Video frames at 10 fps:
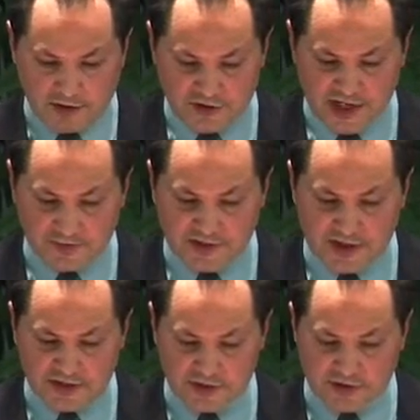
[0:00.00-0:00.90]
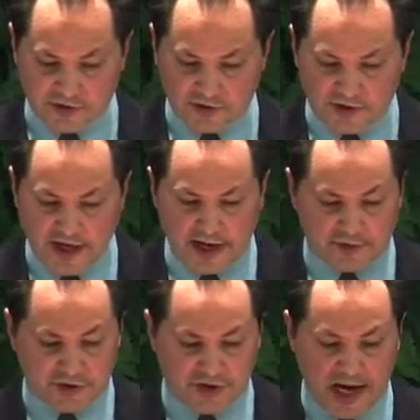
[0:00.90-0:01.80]
James says this two
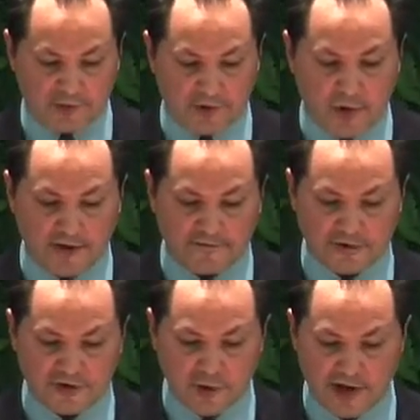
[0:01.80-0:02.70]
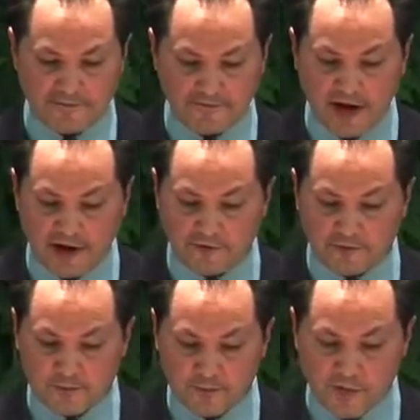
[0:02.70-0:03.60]
times in chapter 1, verse
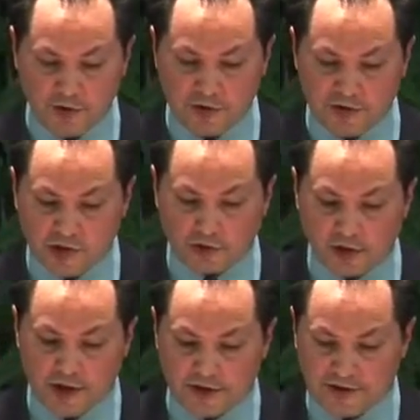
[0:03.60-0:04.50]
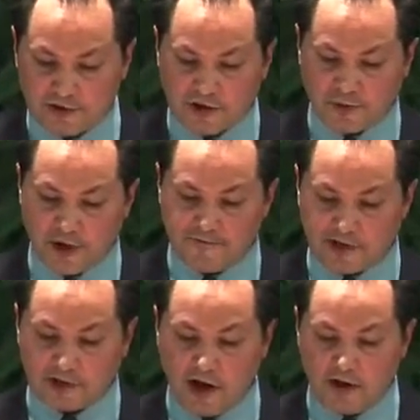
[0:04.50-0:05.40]
25 Whoso looketh into the
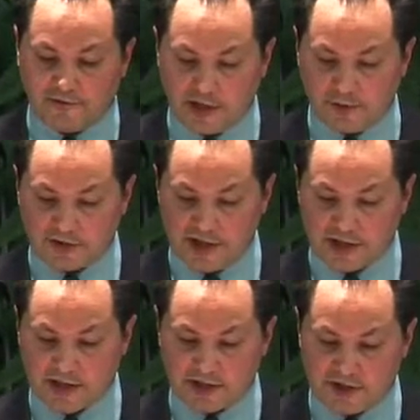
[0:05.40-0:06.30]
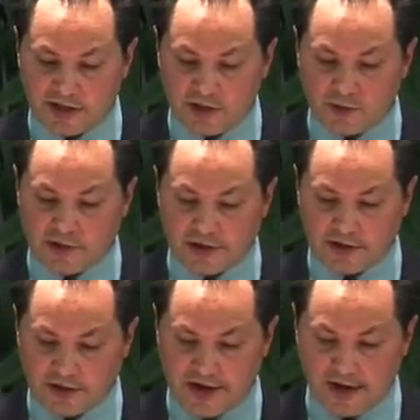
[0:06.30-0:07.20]
perfect law of liberty and
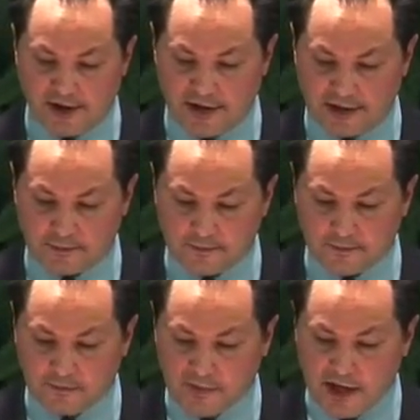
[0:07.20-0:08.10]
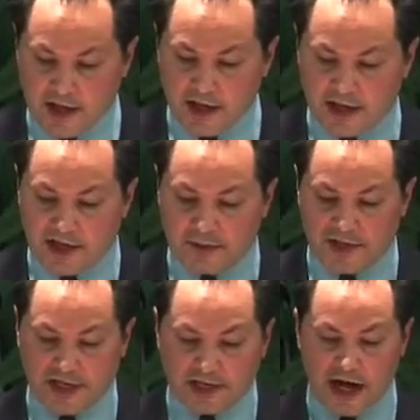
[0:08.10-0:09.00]
continueth therein, he
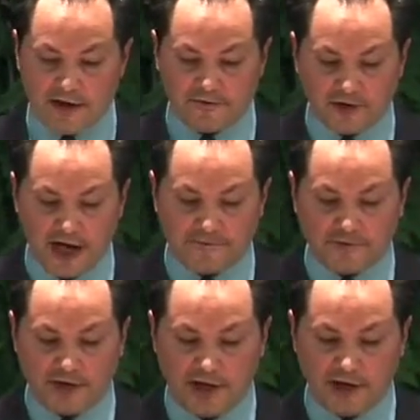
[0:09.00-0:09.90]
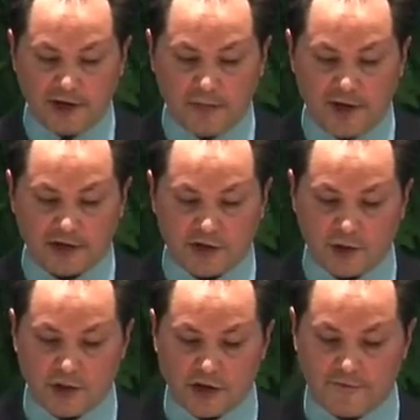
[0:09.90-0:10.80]
being not a forgetful hearer, but a
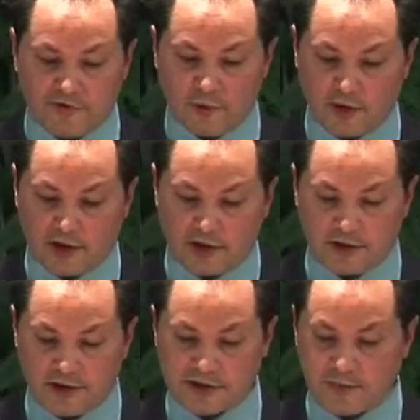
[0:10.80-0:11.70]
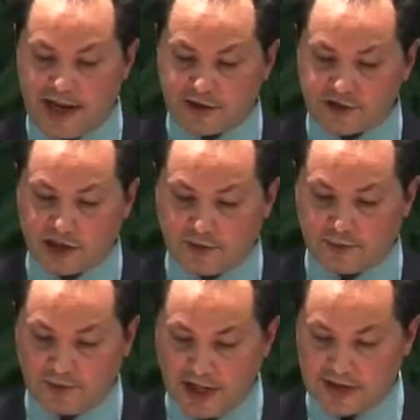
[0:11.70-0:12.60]
doer of the work, this man shall
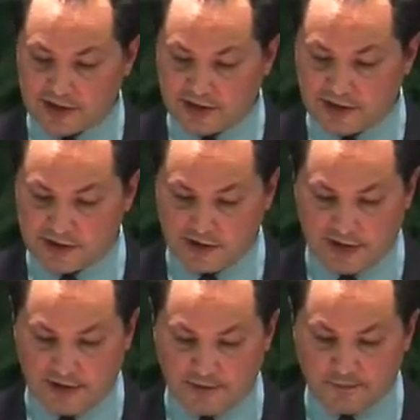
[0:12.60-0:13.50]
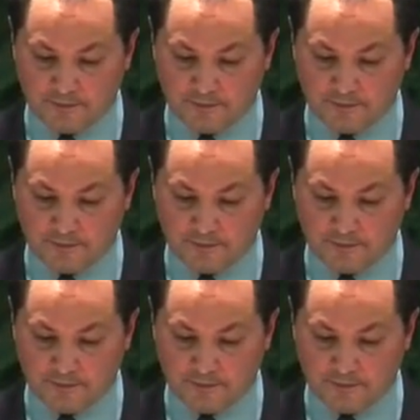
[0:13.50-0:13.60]
be blessed in his deed.